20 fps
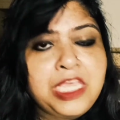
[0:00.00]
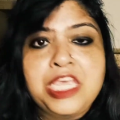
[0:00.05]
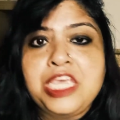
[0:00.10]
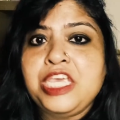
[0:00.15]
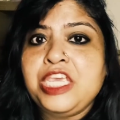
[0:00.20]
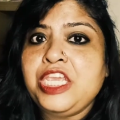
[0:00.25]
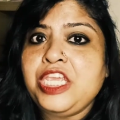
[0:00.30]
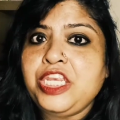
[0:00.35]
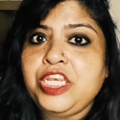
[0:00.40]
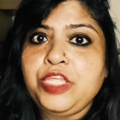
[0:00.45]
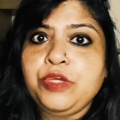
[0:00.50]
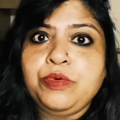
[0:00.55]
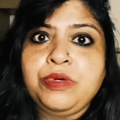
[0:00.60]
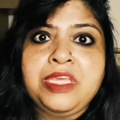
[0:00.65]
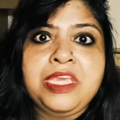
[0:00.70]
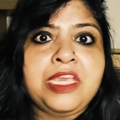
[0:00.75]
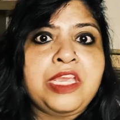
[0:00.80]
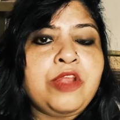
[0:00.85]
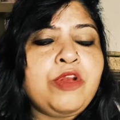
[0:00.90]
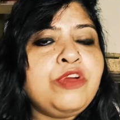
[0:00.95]
He knew he
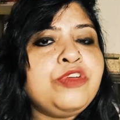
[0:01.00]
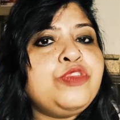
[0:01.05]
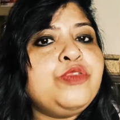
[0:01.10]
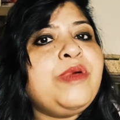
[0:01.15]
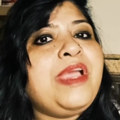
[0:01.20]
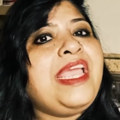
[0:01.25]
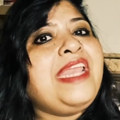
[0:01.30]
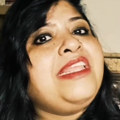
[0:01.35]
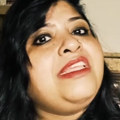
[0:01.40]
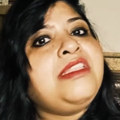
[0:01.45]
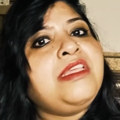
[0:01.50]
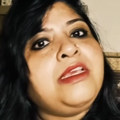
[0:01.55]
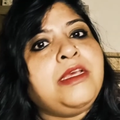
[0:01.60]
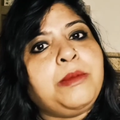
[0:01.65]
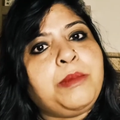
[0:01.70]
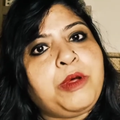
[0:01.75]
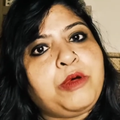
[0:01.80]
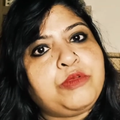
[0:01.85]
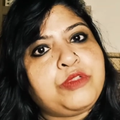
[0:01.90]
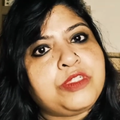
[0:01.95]
cannot do anything
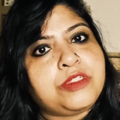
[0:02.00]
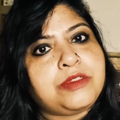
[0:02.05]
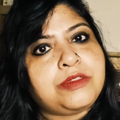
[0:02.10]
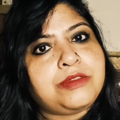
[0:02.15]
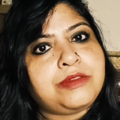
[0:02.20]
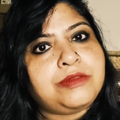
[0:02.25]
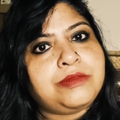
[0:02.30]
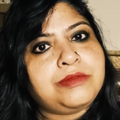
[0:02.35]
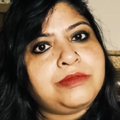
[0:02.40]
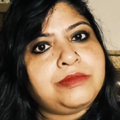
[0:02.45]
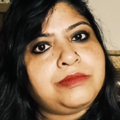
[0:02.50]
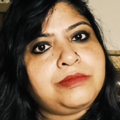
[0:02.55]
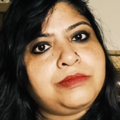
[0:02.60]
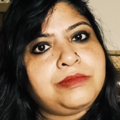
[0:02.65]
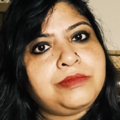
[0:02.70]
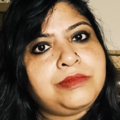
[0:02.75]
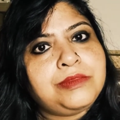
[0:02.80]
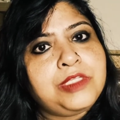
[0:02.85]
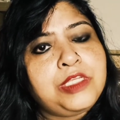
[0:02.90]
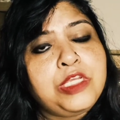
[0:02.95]
about it.
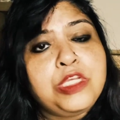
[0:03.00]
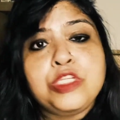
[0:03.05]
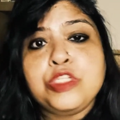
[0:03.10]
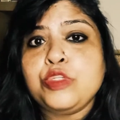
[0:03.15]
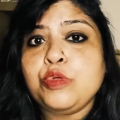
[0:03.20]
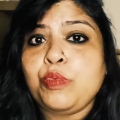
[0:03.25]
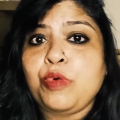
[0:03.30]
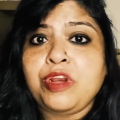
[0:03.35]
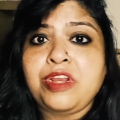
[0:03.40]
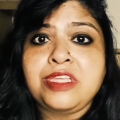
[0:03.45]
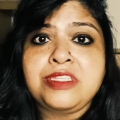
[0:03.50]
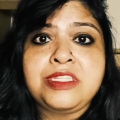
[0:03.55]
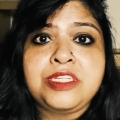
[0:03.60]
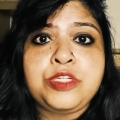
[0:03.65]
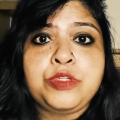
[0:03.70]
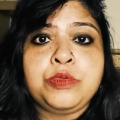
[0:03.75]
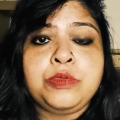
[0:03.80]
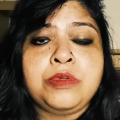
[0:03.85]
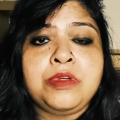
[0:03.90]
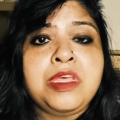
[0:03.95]
So what does he
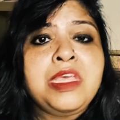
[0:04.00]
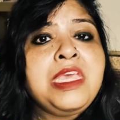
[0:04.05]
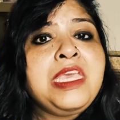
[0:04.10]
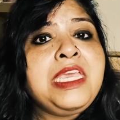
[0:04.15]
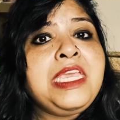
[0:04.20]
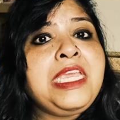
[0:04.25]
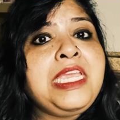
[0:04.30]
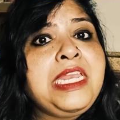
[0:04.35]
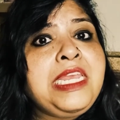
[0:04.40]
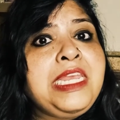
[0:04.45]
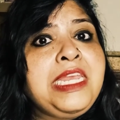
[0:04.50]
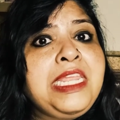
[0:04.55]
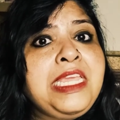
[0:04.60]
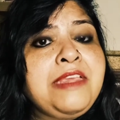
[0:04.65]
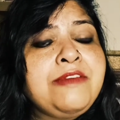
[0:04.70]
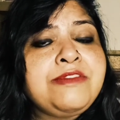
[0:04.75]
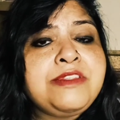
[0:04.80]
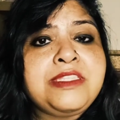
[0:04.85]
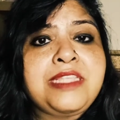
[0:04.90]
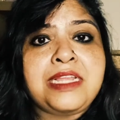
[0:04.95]
do? He
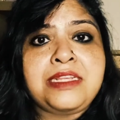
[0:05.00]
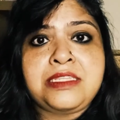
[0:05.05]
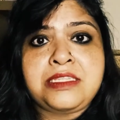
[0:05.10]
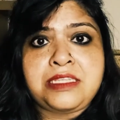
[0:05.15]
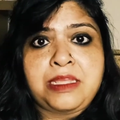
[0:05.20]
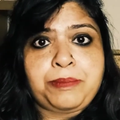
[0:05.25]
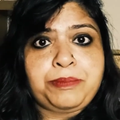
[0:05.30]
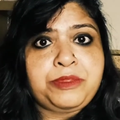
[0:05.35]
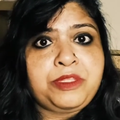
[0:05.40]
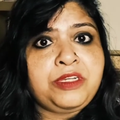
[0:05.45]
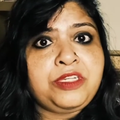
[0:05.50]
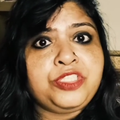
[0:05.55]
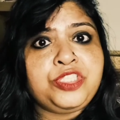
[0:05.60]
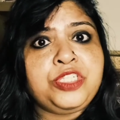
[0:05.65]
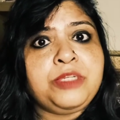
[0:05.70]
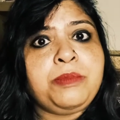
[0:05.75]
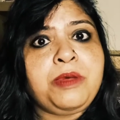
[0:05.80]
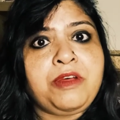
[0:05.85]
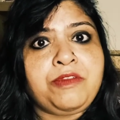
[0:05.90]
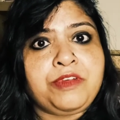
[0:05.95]
leaves that Saptarishi
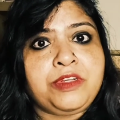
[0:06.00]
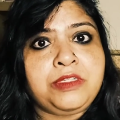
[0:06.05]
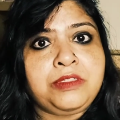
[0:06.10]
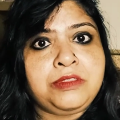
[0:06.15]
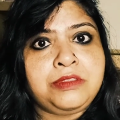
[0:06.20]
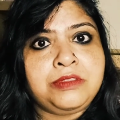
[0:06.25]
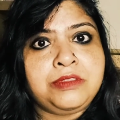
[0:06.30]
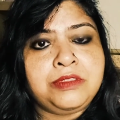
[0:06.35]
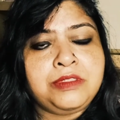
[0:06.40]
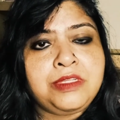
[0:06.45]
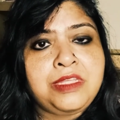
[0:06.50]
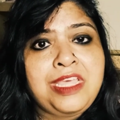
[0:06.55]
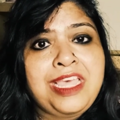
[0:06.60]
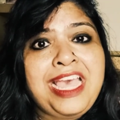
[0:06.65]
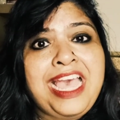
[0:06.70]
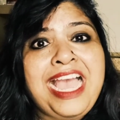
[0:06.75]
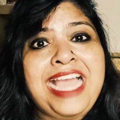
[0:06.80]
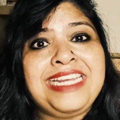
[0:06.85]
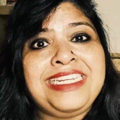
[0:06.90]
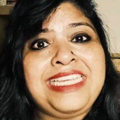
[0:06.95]
Bhavan
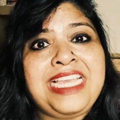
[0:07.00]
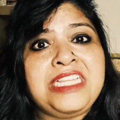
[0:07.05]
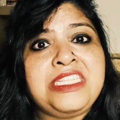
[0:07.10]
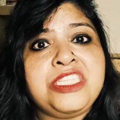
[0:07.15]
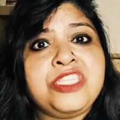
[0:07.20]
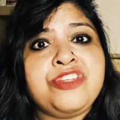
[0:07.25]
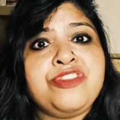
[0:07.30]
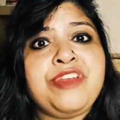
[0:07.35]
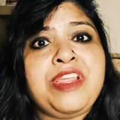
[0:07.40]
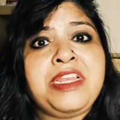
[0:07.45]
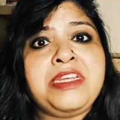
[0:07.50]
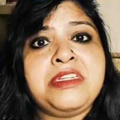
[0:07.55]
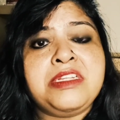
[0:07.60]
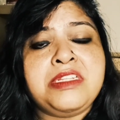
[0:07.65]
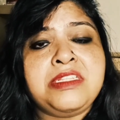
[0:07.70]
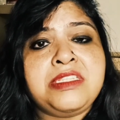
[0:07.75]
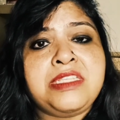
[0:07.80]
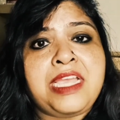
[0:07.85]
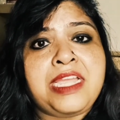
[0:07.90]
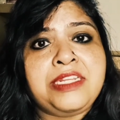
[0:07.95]
and gets straight
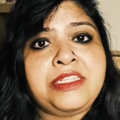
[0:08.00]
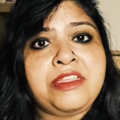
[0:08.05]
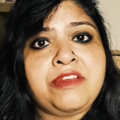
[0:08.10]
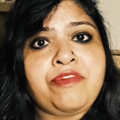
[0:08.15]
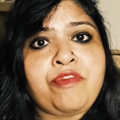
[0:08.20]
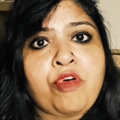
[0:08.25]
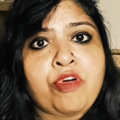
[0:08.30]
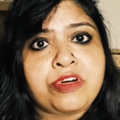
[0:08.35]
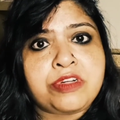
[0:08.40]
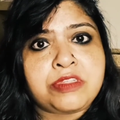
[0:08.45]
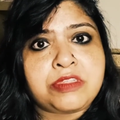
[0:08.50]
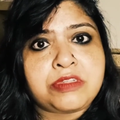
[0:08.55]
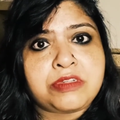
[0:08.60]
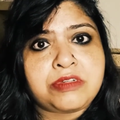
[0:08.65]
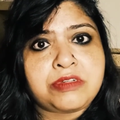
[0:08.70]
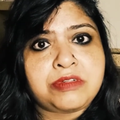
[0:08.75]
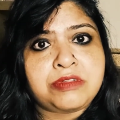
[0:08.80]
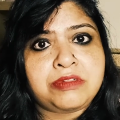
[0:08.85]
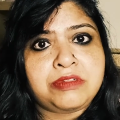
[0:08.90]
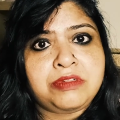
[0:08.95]
inside the
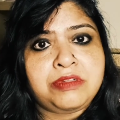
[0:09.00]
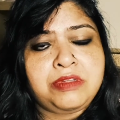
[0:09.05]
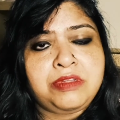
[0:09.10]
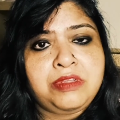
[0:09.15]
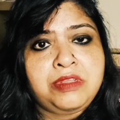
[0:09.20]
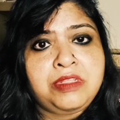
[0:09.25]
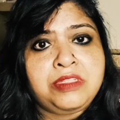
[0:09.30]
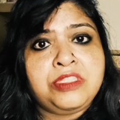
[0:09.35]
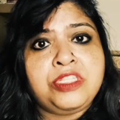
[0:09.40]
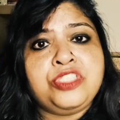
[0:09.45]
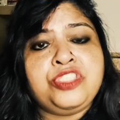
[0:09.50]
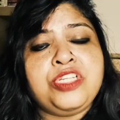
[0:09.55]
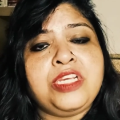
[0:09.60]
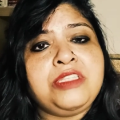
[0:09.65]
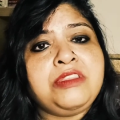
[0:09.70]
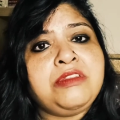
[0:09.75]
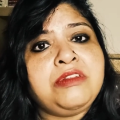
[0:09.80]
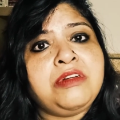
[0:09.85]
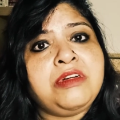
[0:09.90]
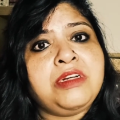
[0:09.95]
forest, the
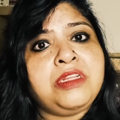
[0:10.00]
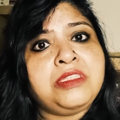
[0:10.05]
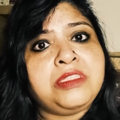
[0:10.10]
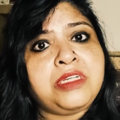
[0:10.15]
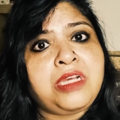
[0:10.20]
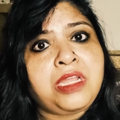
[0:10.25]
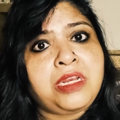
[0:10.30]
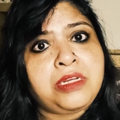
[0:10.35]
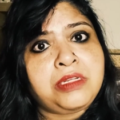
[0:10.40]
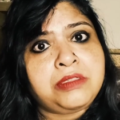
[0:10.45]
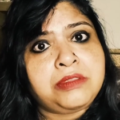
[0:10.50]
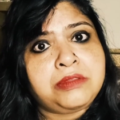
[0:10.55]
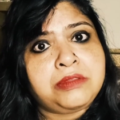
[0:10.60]
Chaitra Rath Kanan.